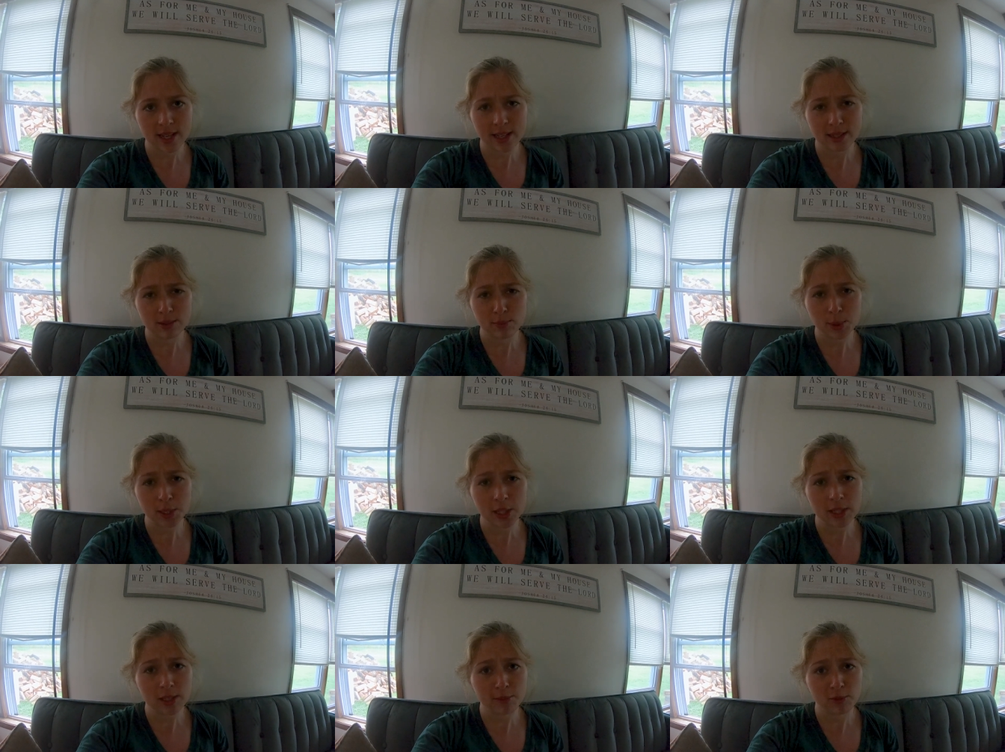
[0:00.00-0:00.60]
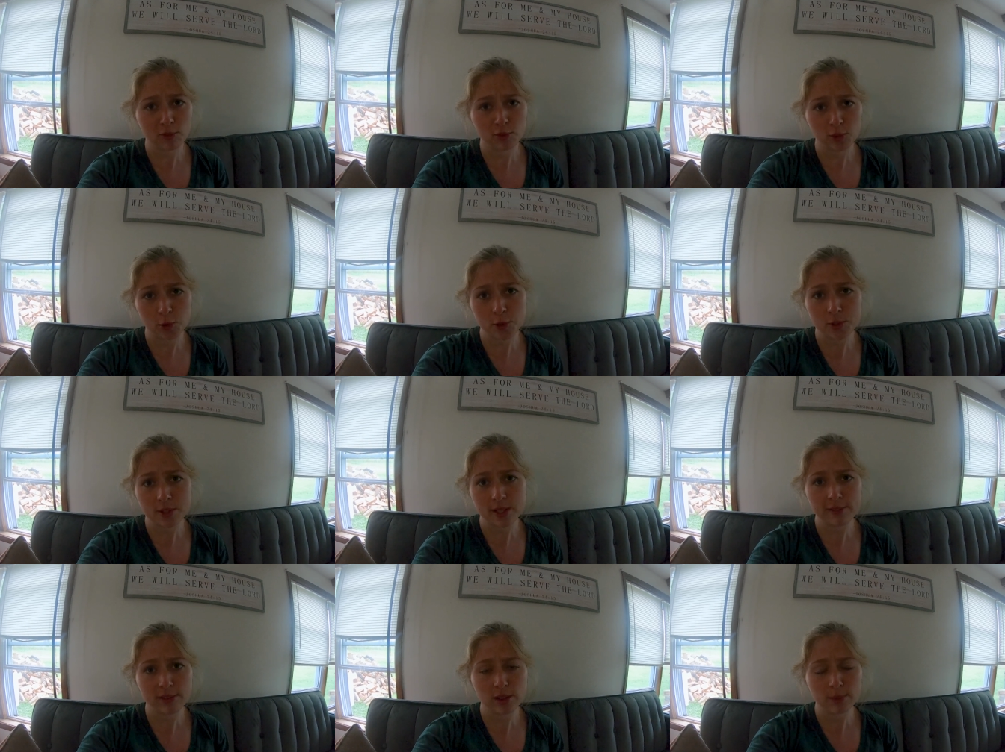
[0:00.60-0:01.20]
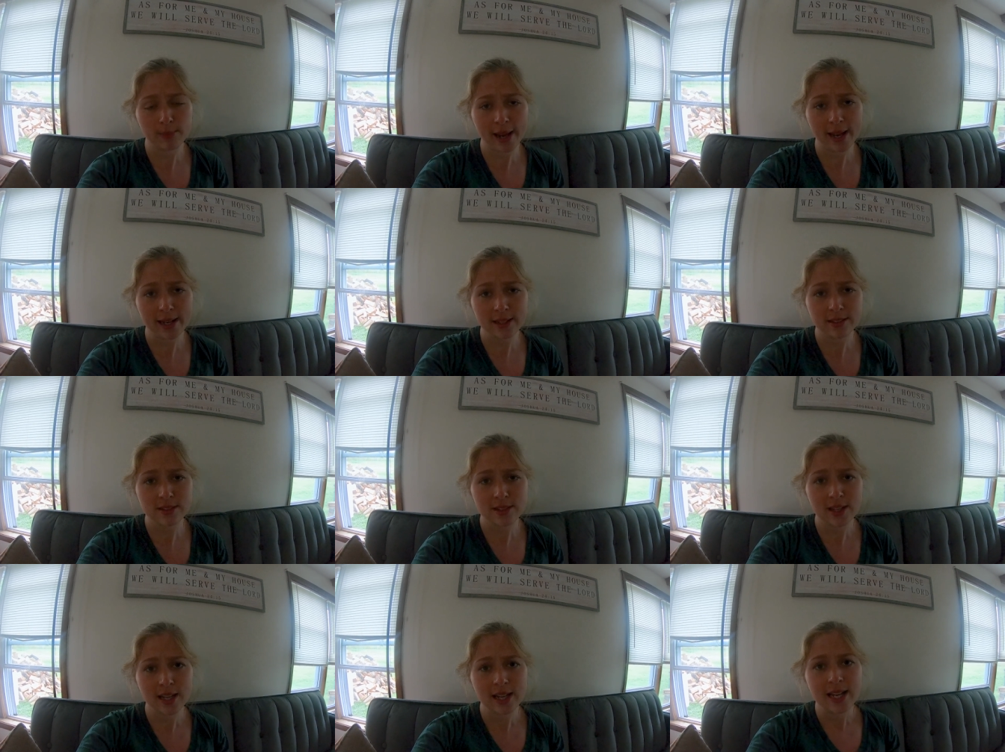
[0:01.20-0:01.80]
and putting them in food saver
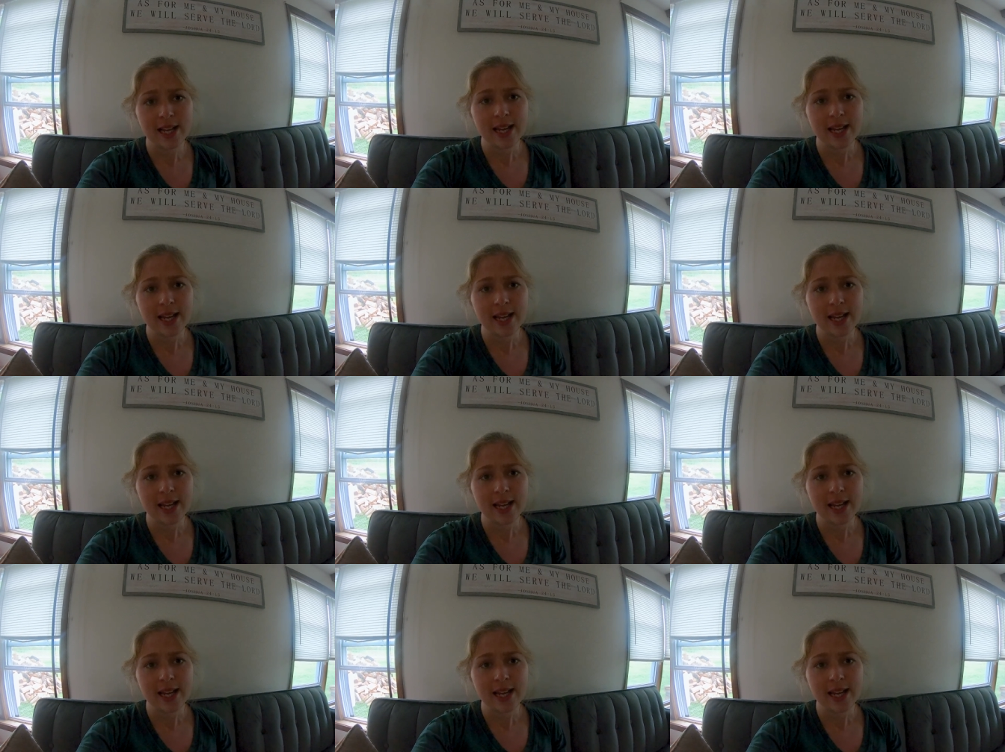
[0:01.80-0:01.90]
bags.